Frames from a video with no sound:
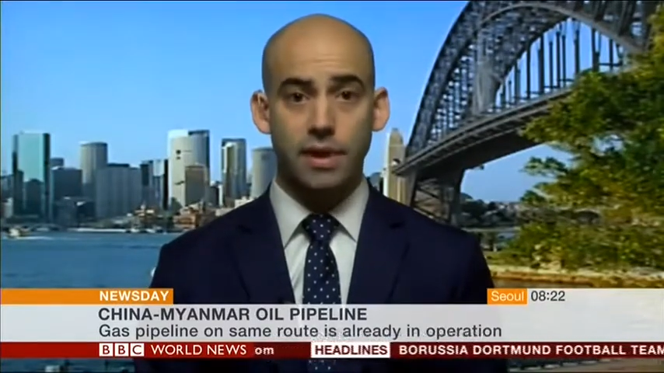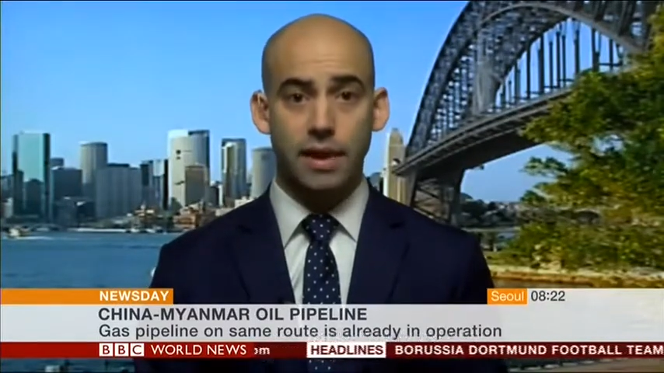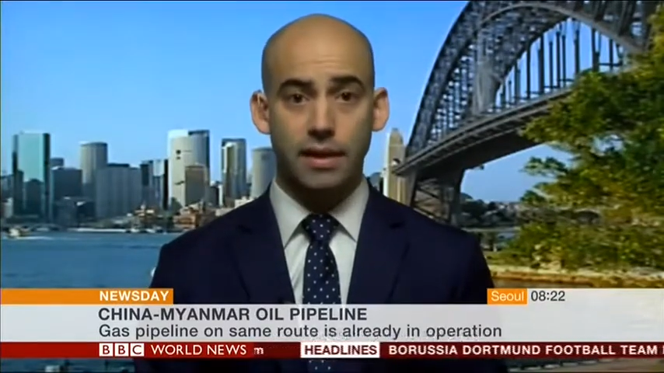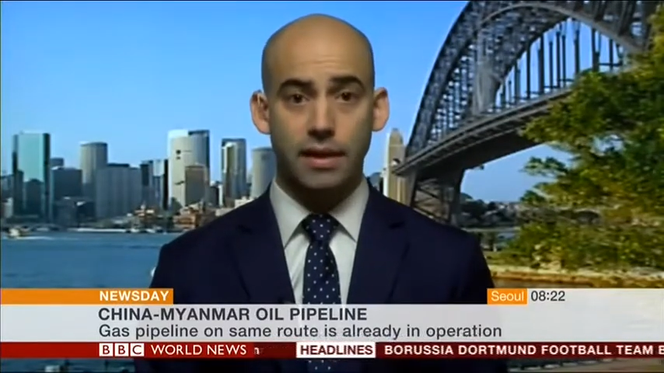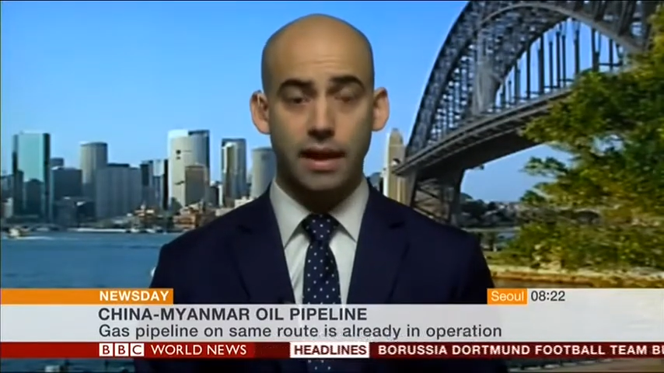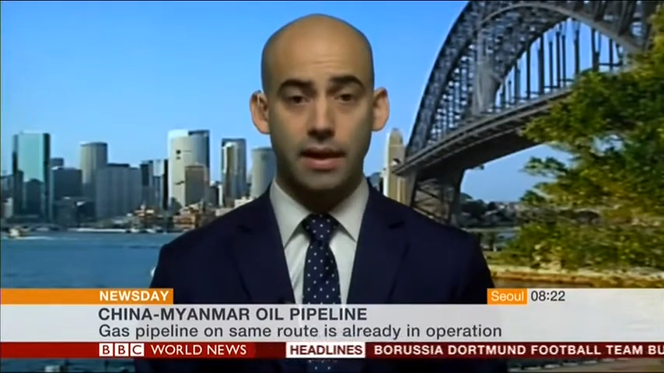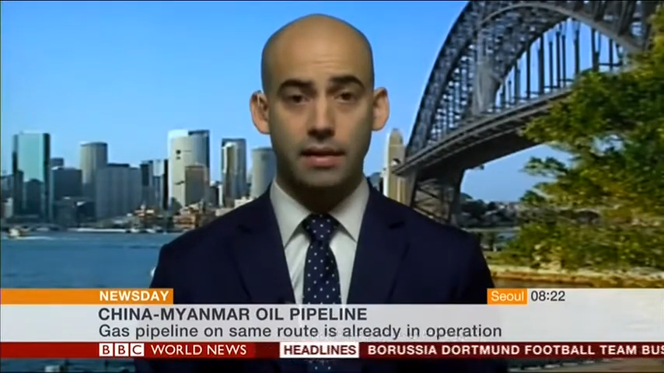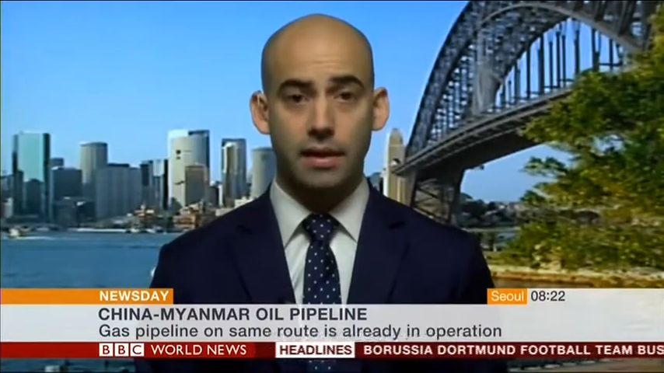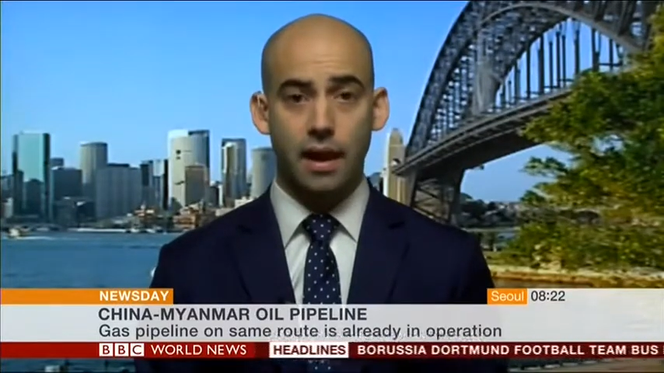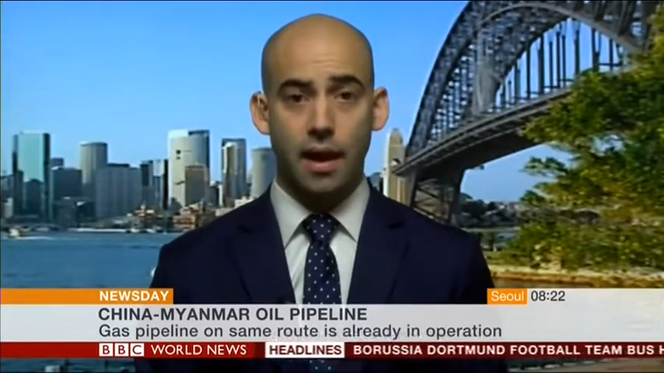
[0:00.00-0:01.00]

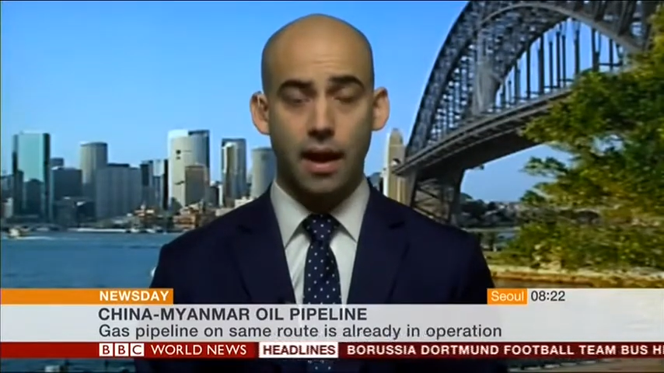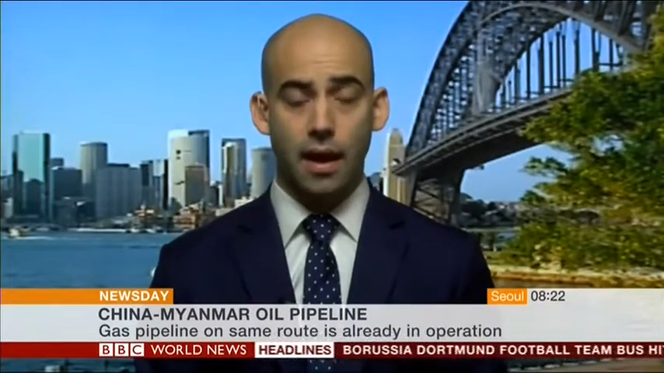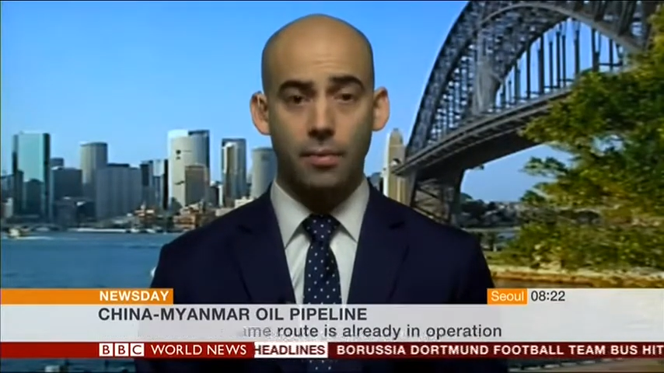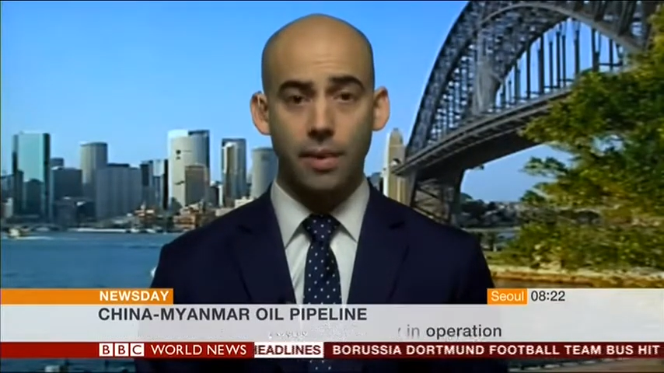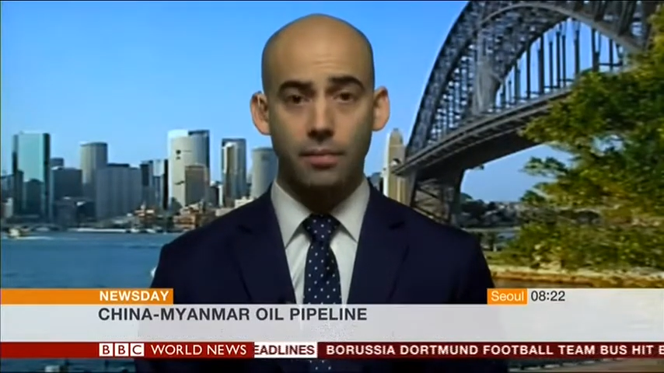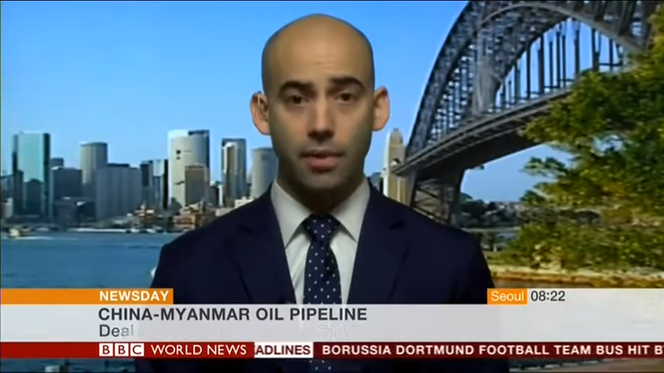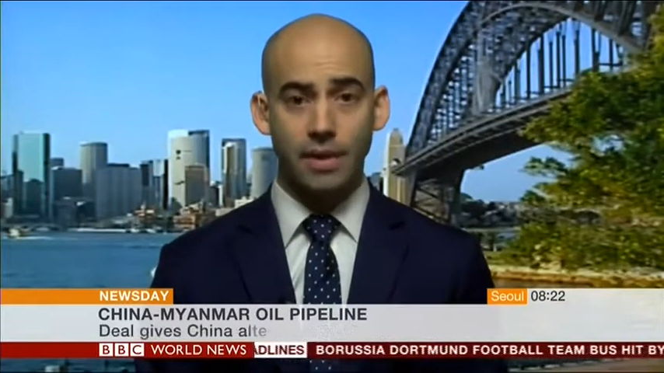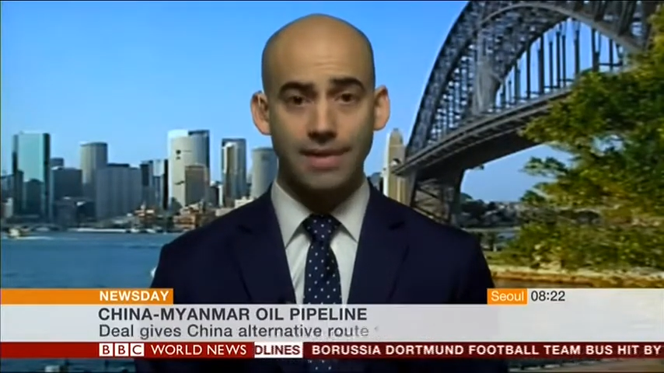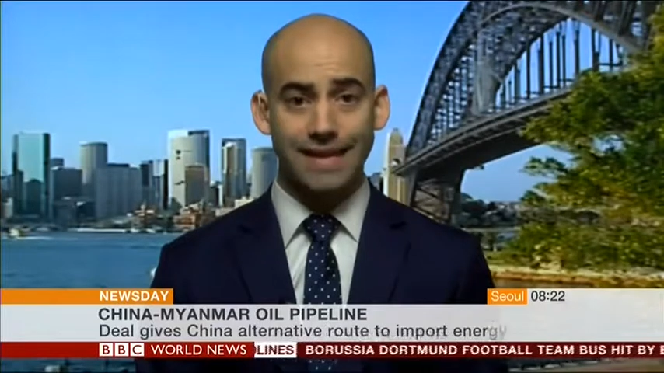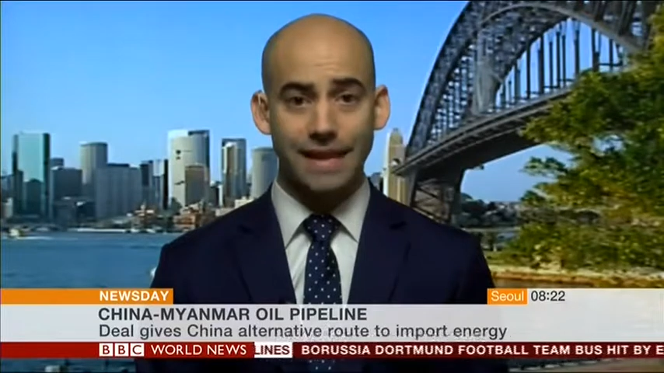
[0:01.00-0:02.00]
and helping
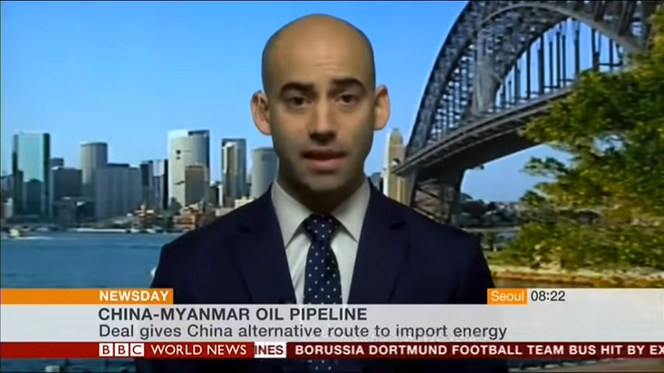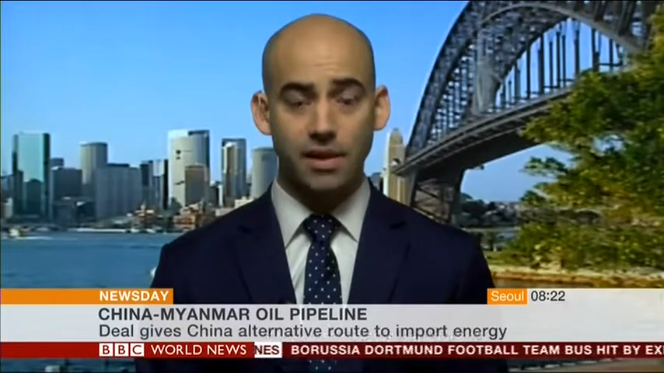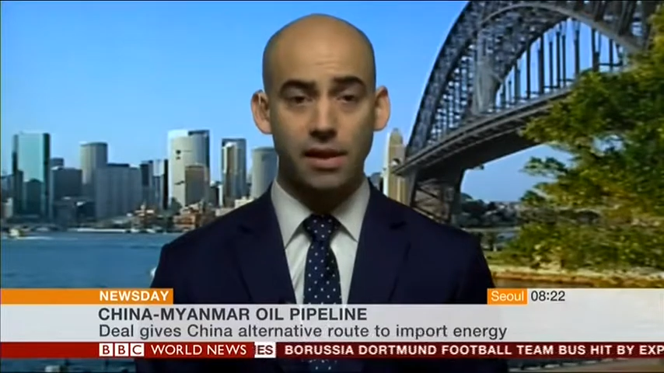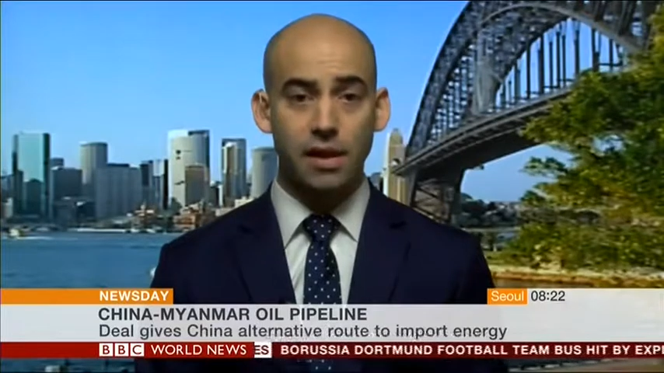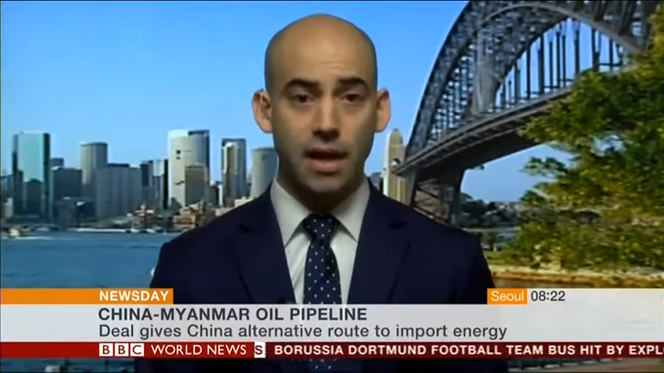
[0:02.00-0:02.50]
bring to heel